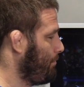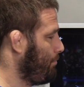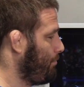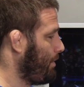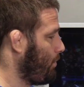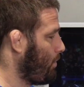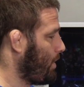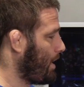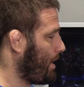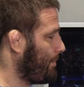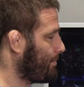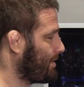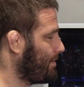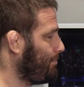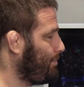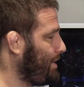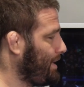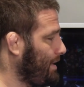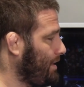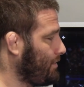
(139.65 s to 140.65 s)
but while I'm
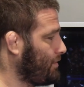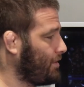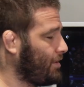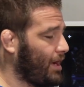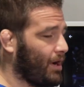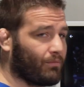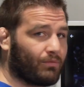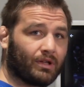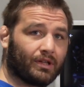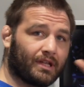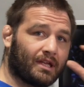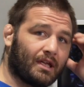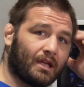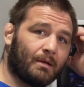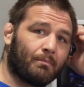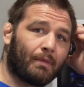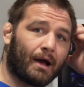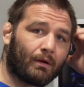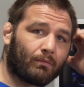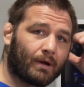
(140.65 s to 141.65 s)
competing, they're not really
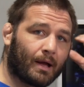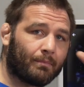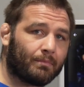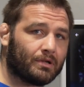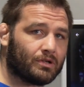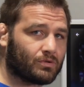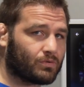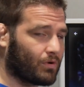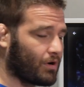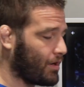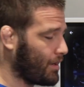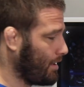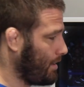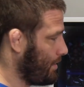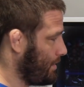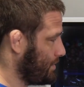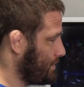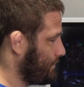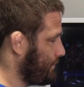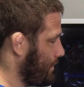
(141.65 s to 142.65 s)
in my repertoire
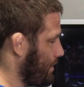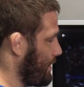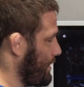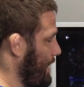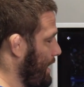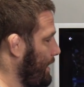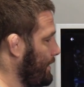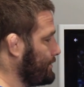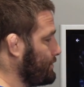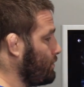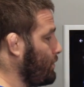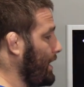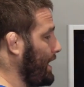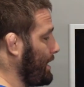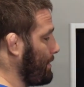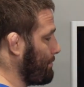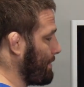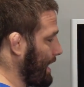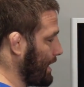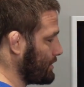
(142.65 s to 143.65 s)
as far as
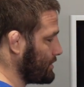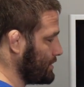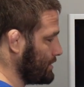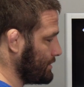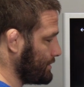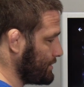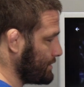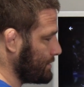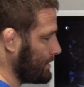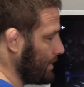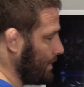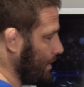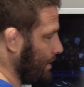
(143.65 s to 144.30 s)
winning matches.